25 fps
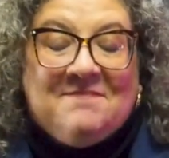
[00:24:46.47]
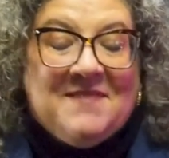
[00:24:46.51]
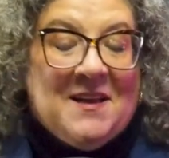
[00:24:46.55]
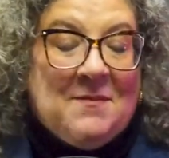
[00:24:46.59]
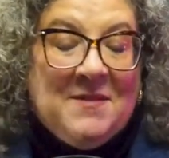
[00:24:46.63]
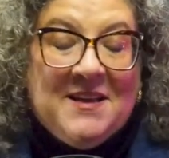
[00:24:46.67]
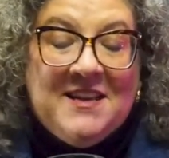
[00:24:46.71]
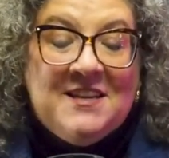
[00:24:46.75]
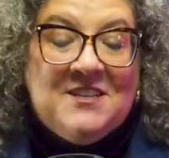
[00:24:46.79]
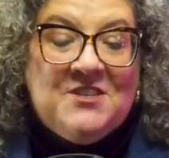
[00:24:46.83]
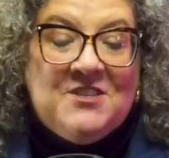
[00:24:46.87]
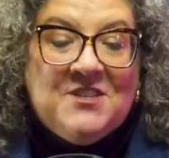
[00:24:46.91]
I
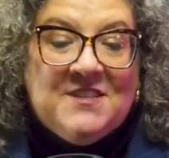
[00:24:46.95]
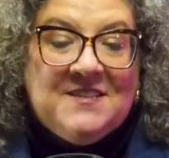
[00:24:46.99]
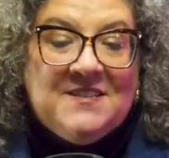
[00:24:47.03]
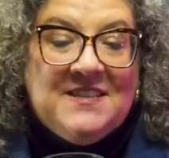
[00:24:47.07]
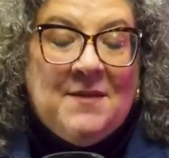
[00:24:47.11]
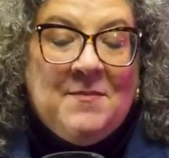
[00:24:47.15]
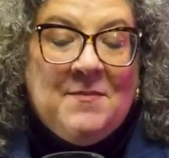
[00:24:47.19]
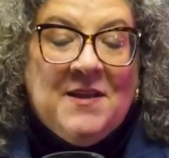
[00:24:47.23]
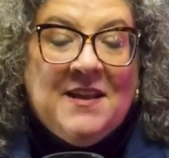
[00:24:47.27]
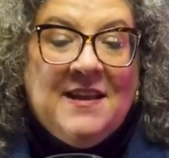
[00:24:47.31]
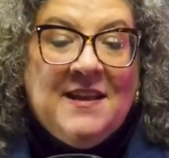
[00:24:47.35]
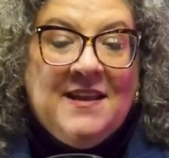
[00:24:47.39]
mean, it's just,
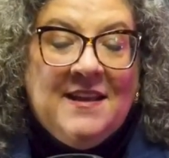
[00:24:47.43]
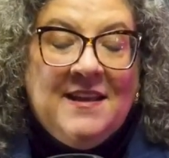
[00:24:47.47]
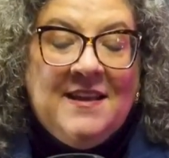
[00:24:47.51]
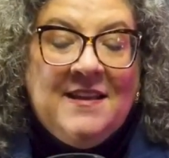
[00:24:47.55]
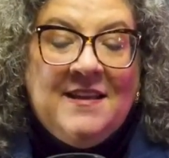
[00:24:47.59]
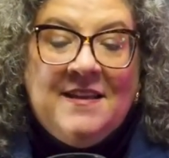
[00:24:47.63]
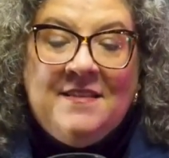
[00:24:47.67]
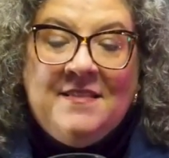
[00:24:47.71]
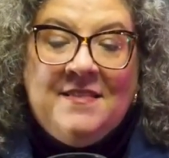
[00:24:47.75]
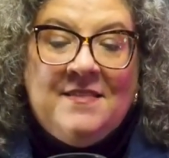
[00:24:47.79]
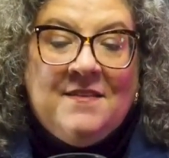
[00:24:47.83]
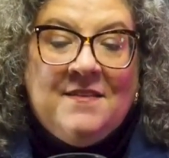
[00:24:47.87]
I mean, it,
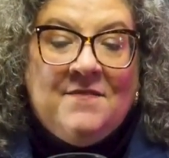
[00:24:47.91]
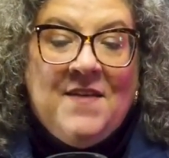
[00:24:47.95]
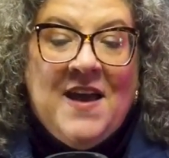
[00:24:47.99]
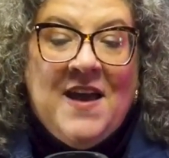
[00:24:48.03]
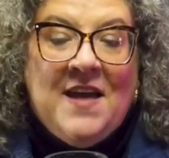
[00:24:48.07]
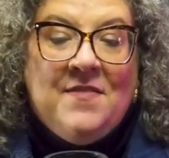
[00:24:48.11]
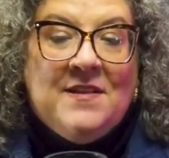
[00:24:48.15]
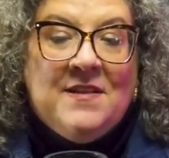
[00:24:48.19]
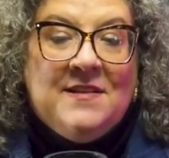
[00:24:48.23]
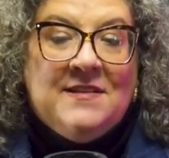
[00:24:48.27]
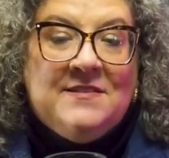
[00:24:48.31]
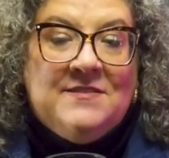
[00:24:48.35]
it, the
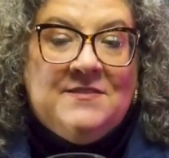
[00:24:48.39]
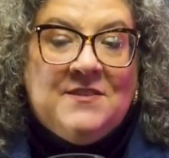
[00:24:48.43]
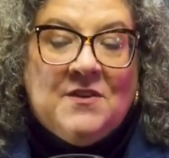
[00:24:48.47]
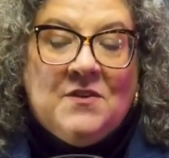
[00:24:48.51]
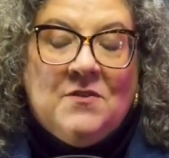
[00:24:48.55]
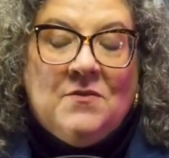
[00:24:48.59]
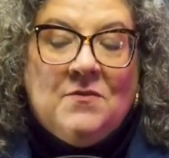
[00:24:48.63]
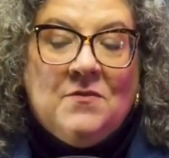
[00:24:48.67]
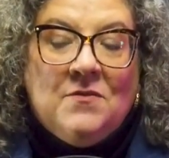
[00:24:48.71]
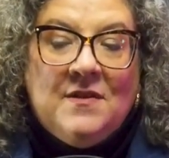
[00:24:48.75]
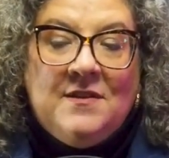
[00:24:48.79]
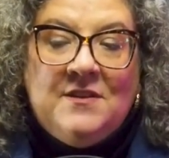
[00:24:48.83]
fact that it's
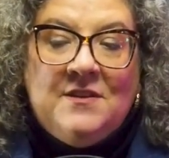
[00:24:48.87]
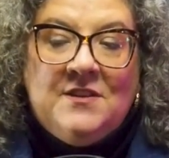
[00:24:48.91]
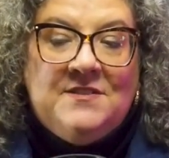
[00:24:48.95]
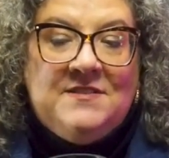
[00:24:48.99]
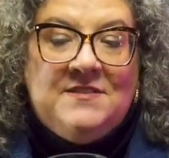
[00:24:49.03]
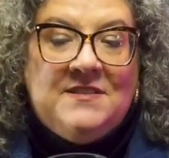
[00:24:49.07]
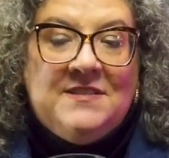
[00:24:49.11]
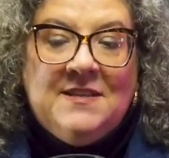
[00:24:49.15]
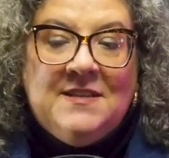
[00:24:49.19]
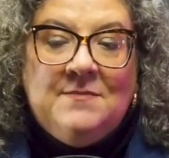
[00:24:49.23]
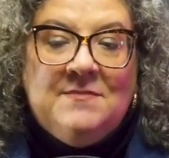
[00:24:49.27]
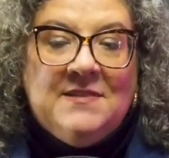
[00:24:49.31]
so, it
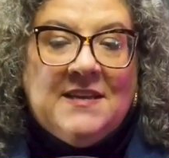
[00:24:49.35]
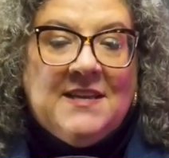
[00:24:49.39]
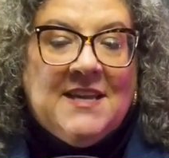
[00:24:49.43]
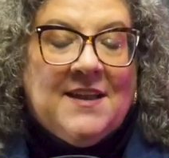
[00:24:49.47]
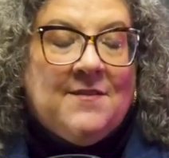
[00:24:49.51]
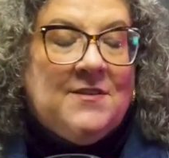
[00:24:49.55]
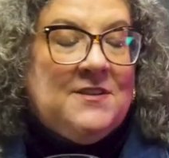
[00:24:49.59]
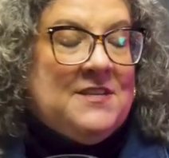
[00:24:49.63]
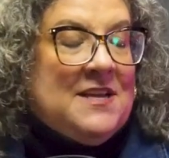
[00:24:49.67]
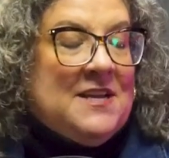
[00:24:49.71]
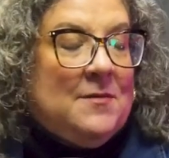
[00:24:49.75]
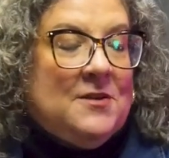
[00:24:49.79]
just seems like
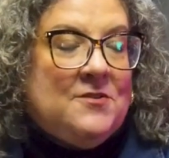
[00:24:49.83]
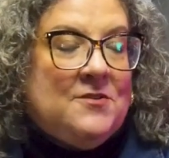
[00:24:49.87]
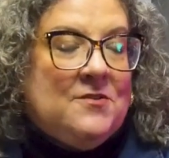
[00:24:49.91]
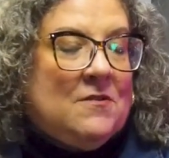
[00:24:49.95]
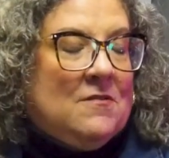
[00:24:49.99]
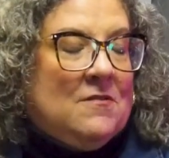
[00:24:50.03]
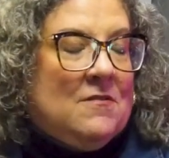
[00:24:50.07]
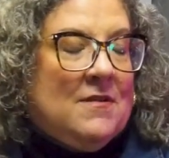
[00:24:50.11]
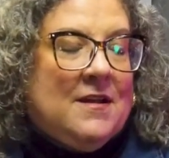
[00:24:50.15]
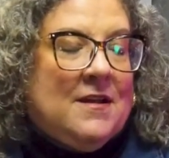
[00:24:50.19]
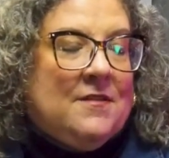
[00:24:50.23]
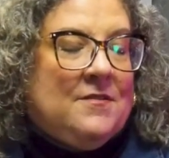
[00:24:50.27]
every time we
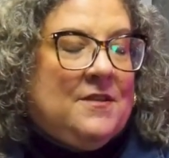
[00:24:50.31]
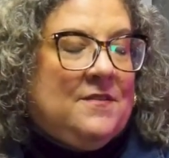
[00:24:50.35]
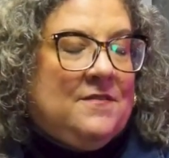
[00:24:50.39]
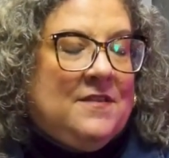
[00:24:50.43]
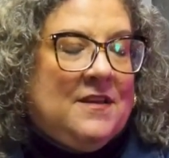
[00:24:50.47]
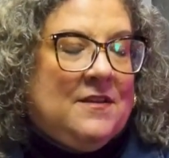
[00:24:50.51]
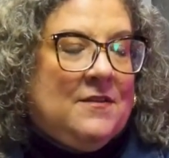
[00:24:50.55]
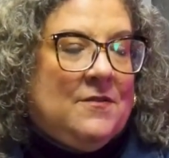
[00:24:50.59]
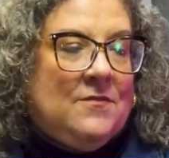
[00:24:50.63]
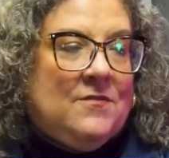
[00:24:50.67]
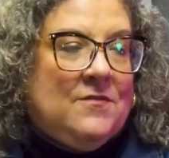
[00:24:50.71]
turn around, you see a new